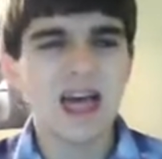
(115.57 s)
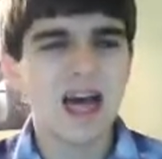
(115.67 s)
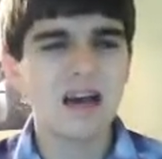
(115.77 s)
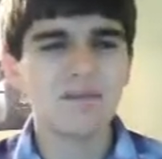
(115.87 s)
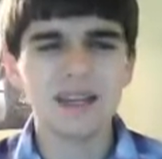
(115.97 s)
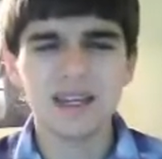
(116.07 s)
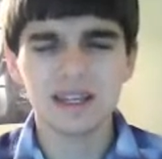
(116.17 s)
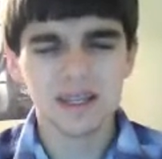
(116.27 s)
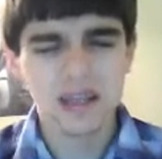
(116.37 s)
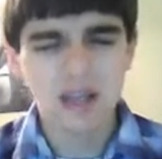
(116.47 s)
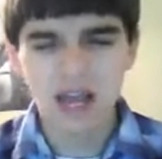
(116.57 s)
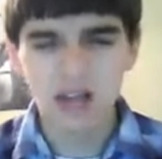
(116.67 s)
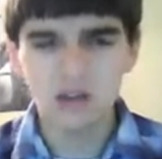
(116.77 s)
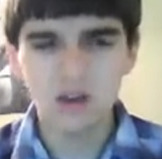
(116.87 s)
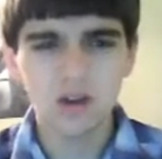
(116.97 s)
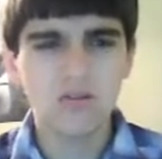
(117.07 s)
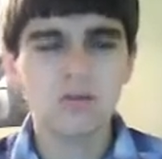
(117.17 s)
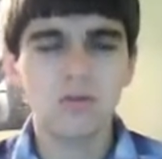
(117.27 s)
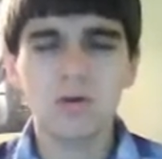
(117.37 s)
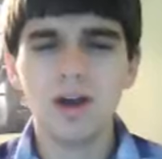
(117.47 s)
I mean, I love
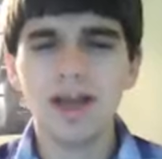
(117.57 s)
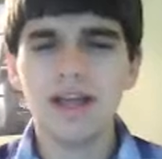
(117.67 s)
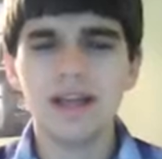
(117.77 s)
the way